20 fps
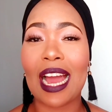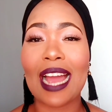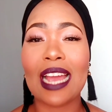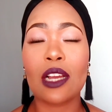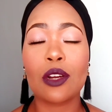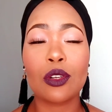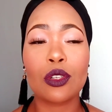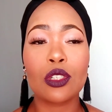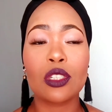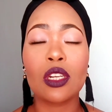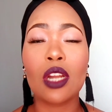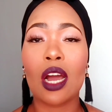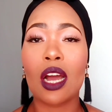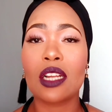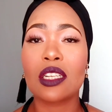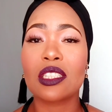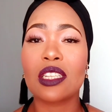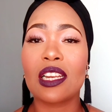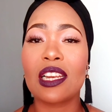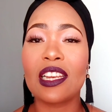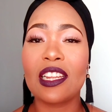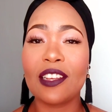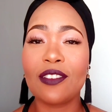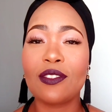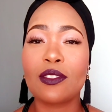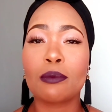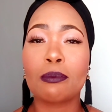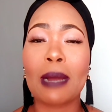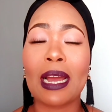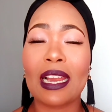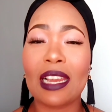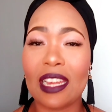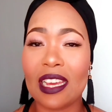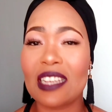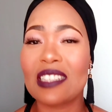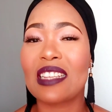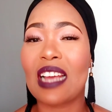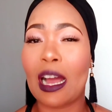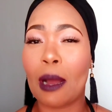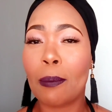I could not lift my
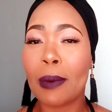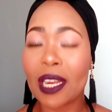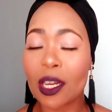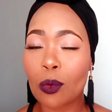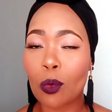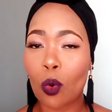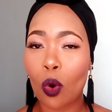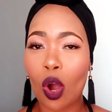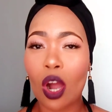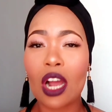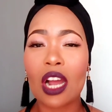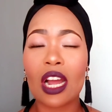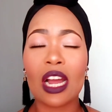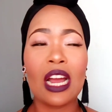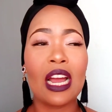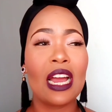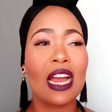legs up and walk.